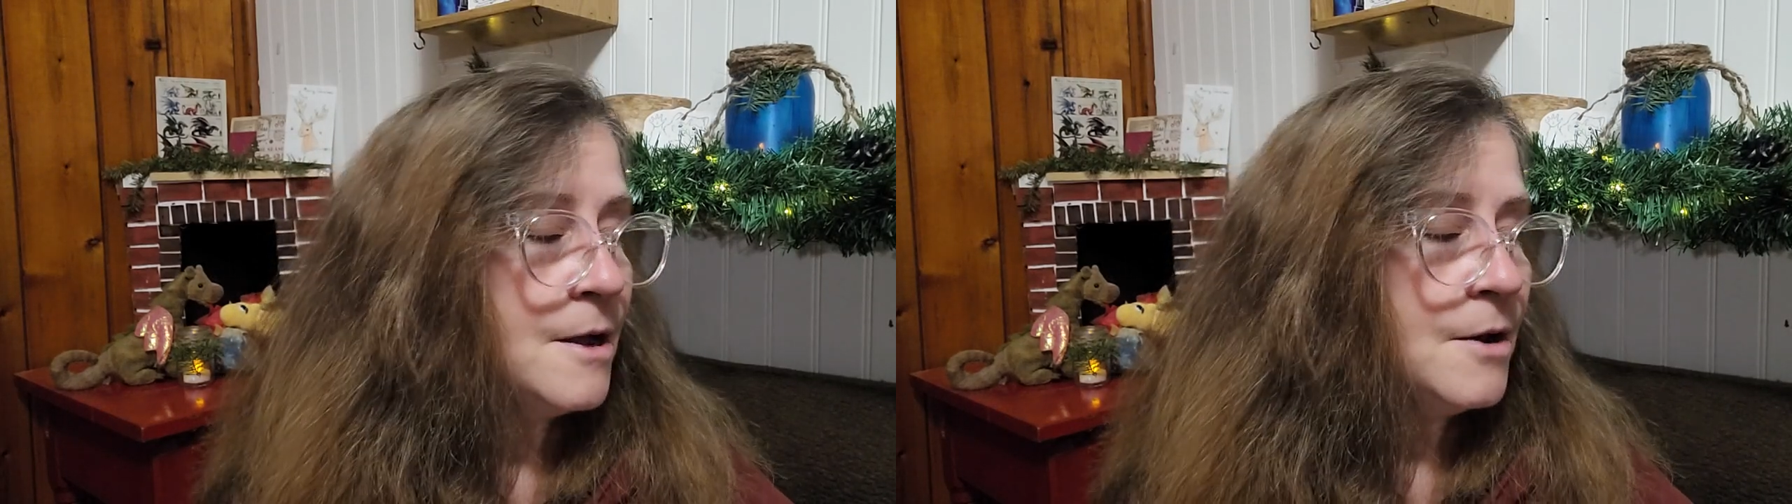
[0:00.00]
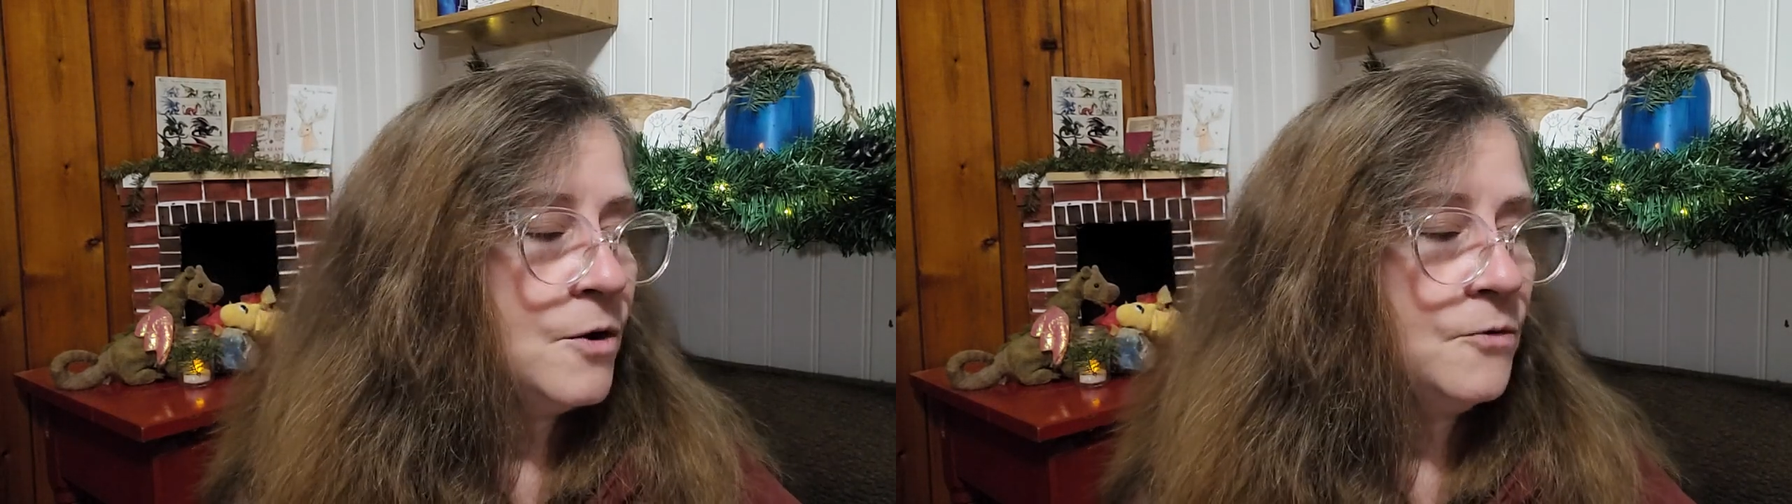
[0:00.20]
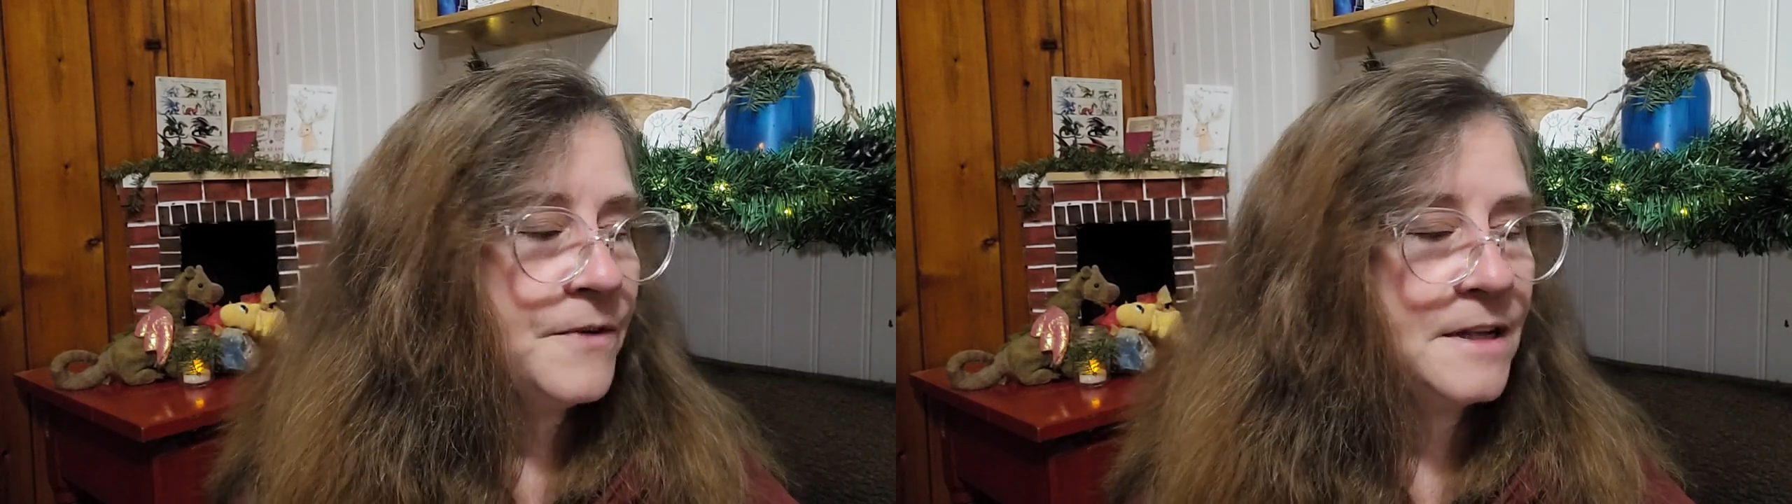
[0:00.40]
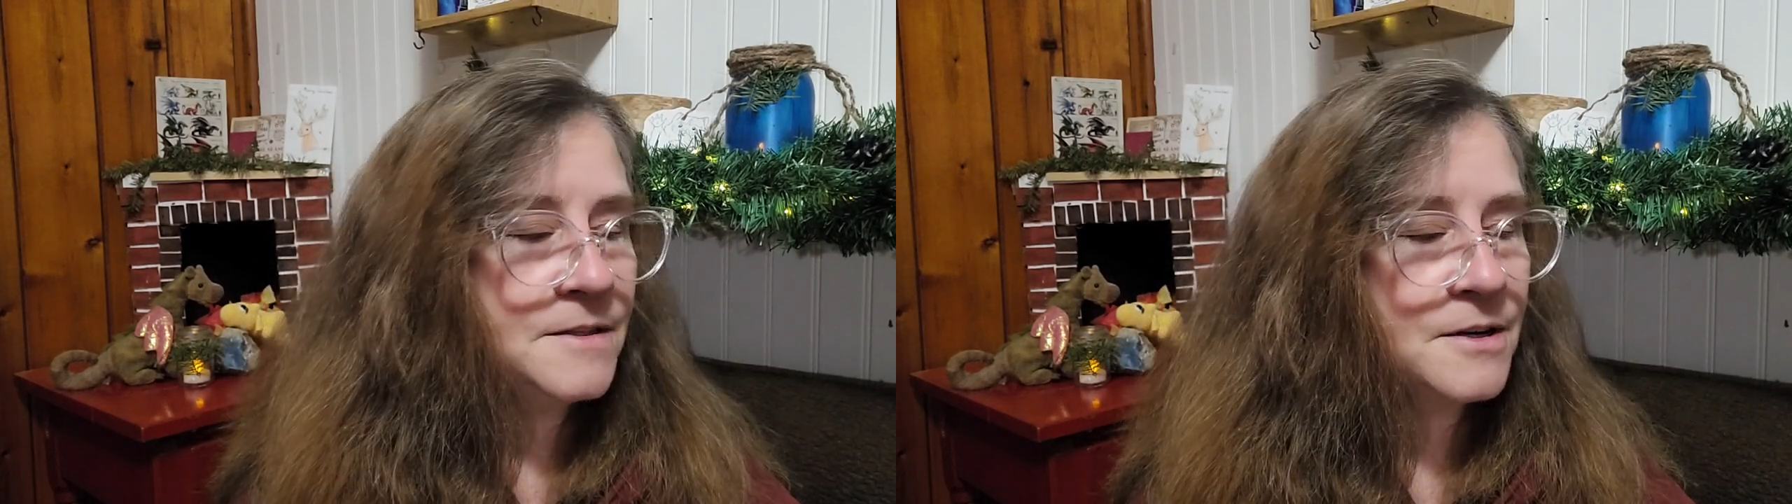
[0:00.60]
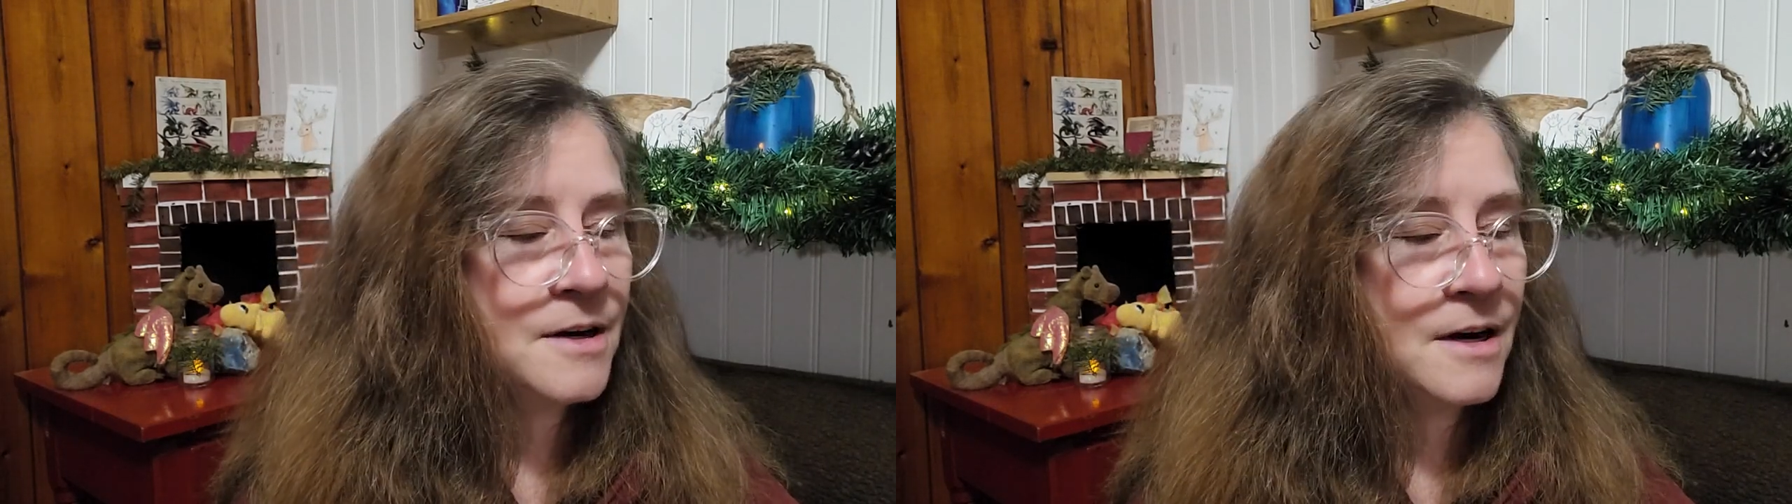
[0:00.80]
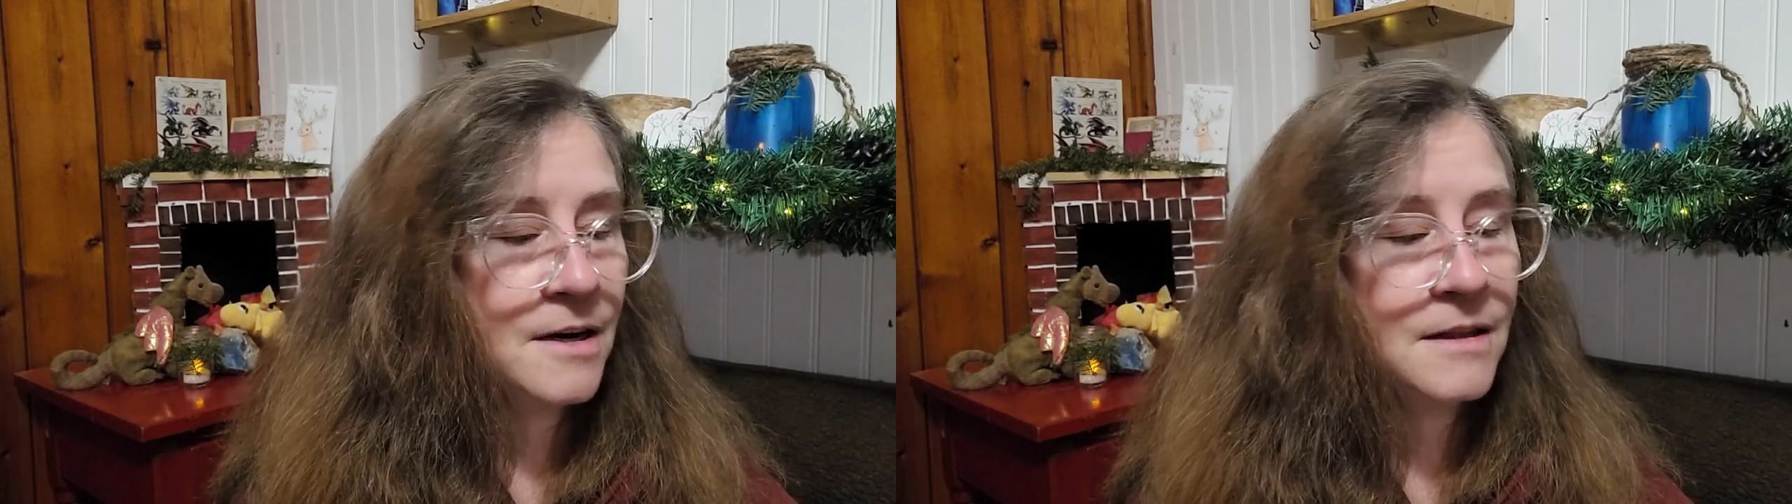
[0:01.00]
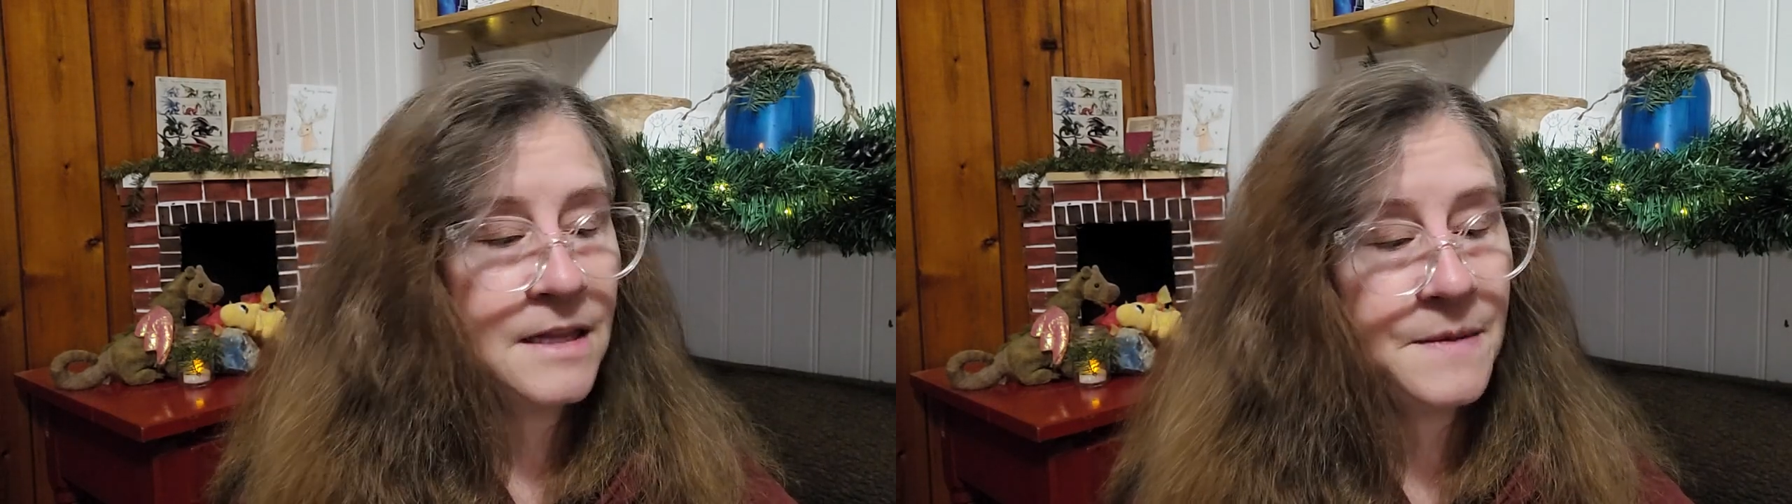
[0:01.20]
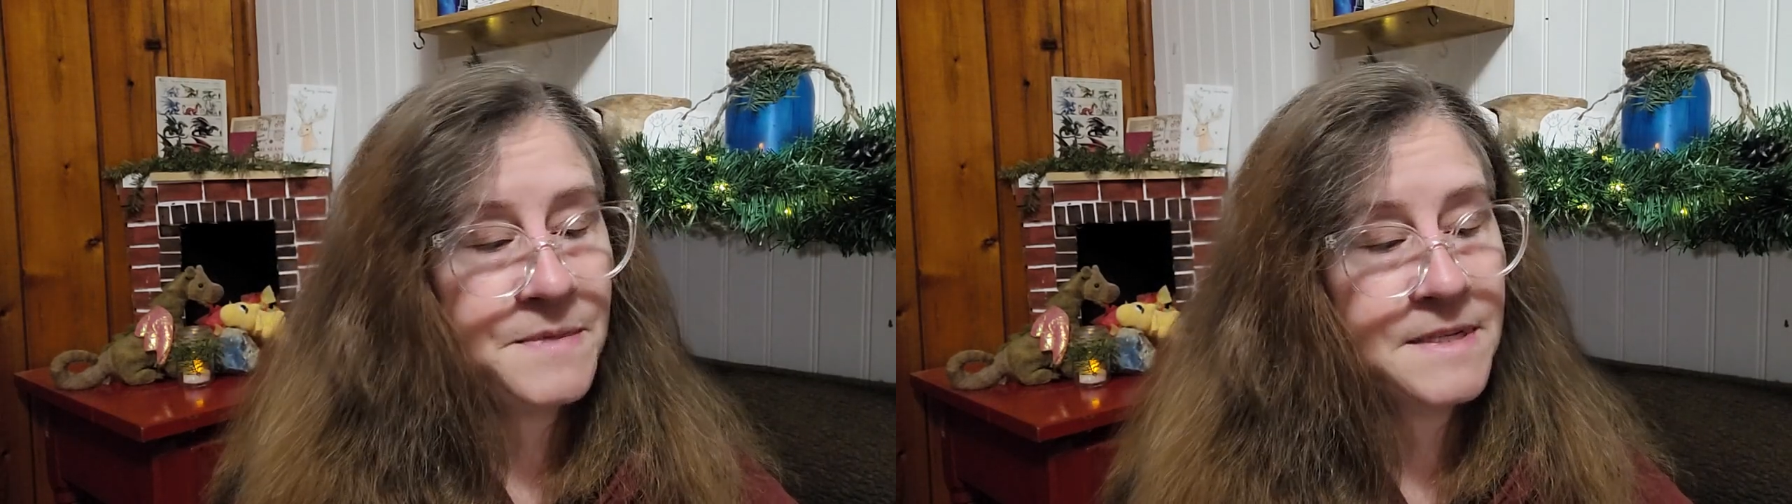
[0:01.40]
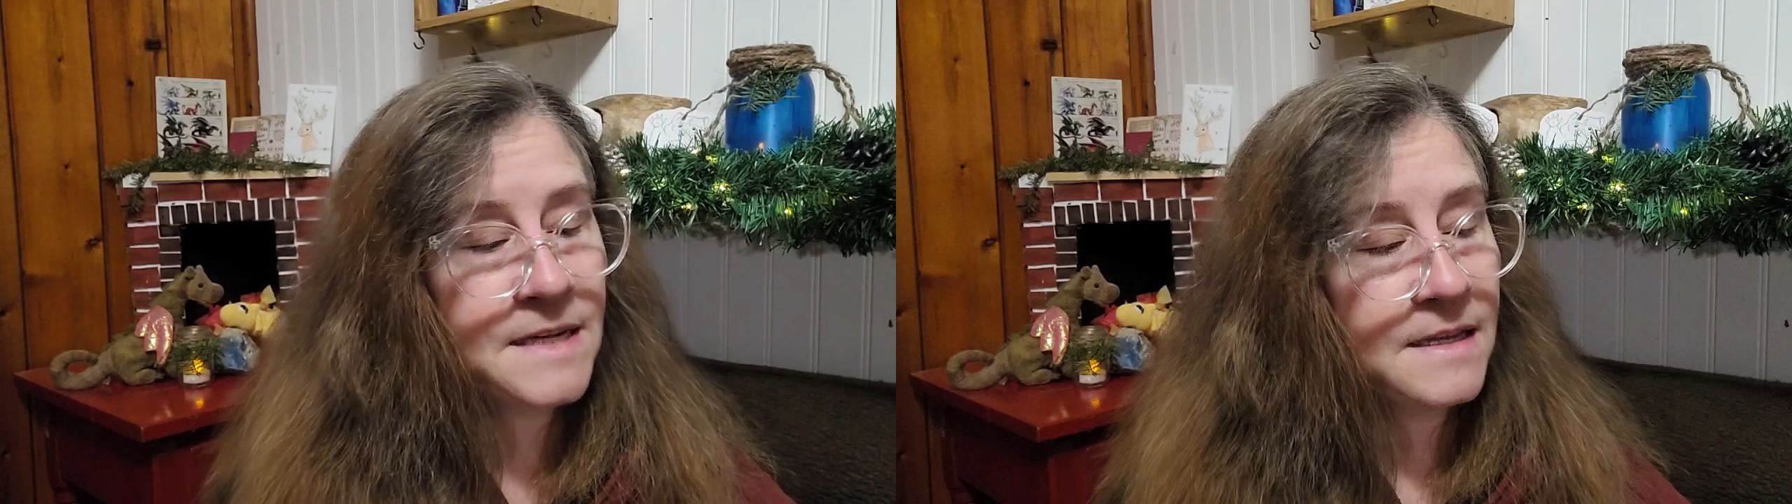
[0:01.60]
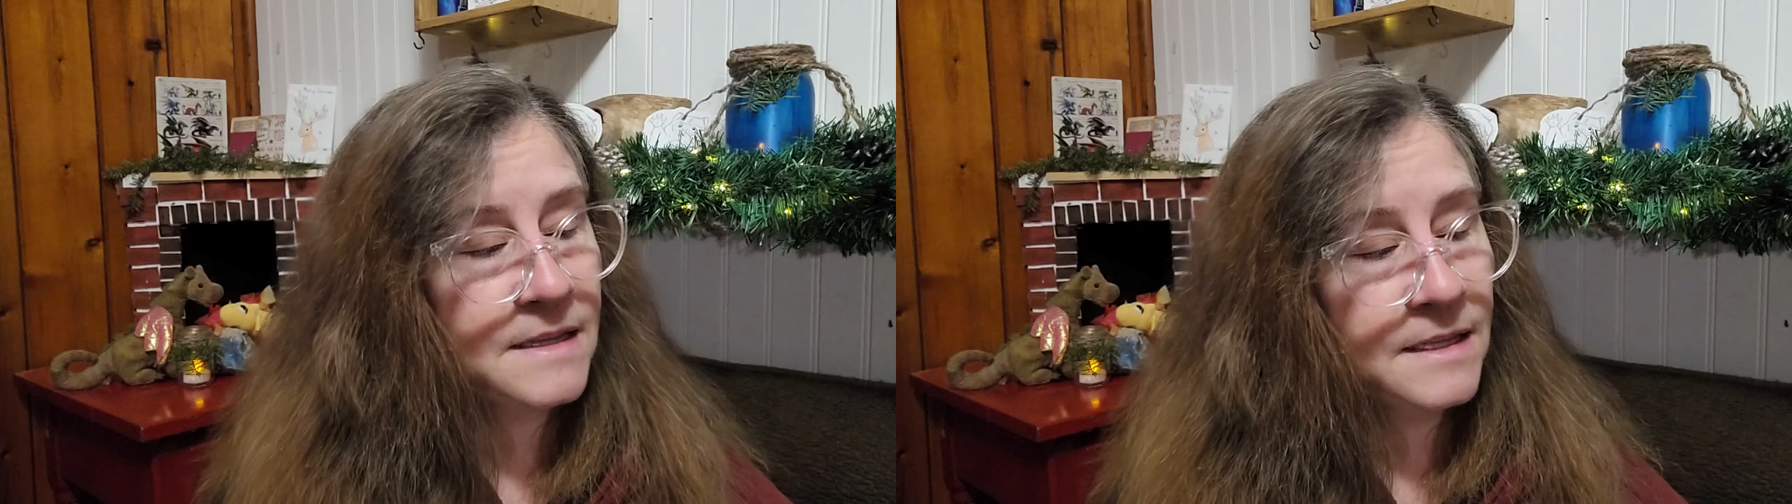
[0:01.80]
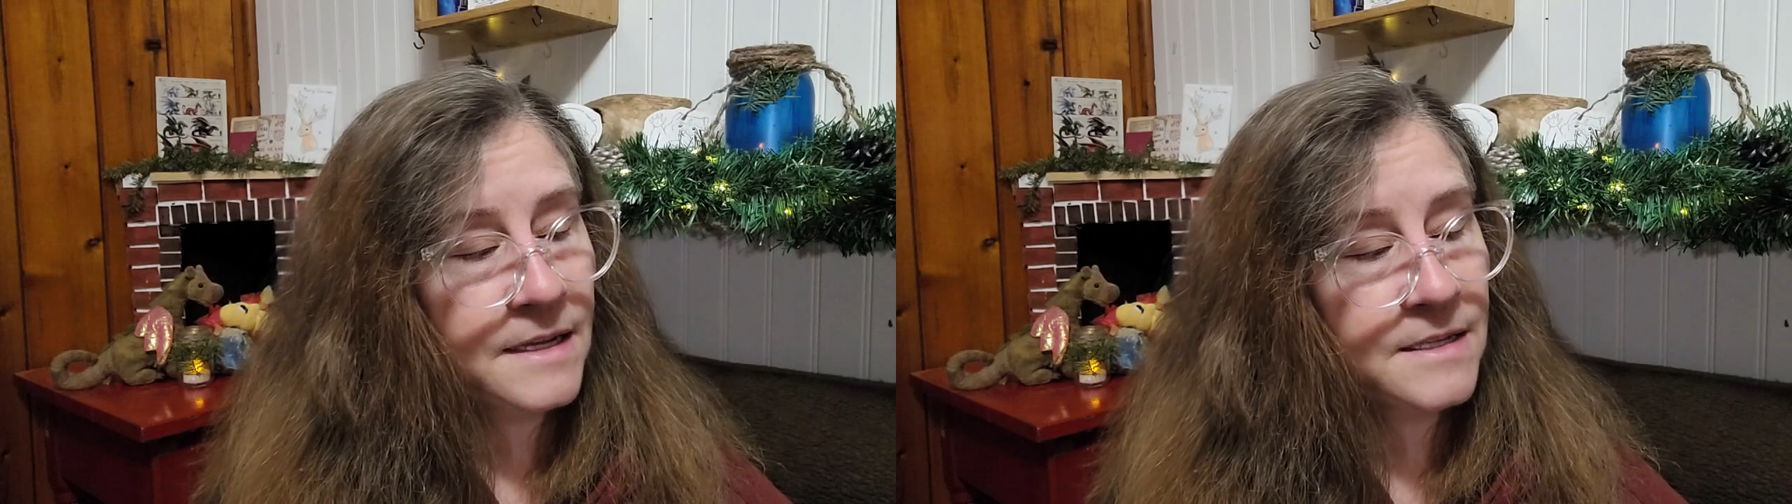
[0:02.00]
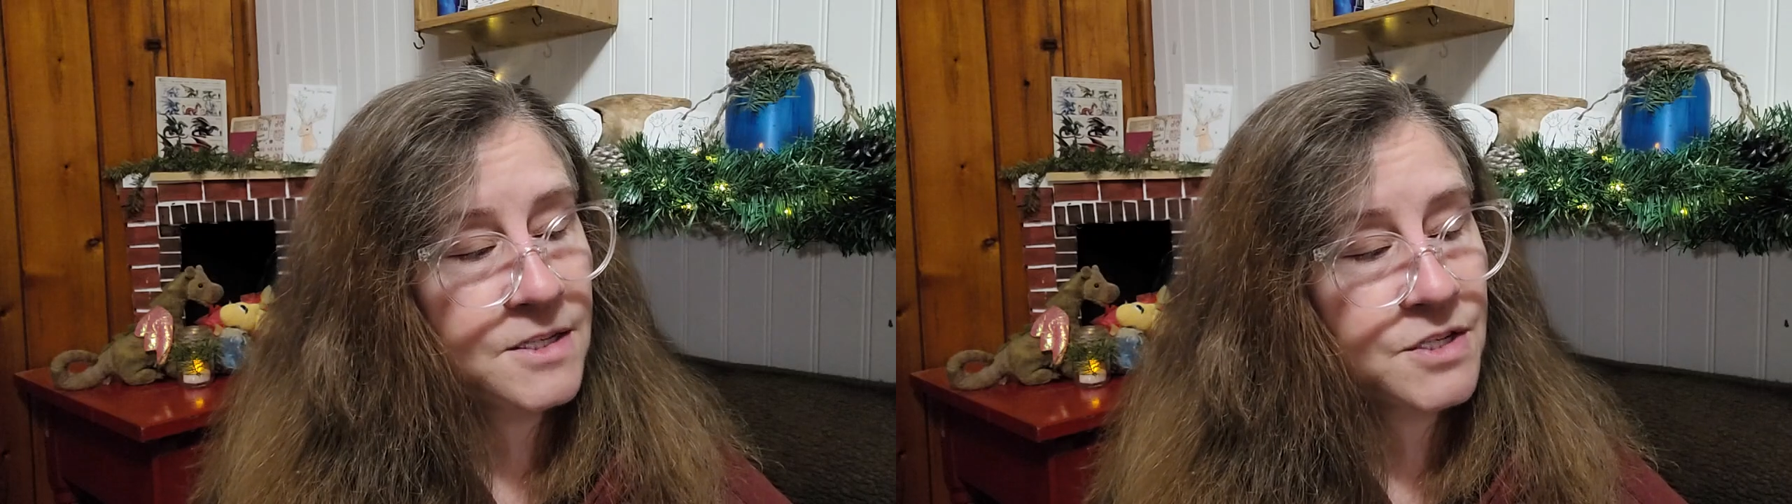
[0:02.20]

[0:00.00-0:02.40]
who felt her heart leap suddenly and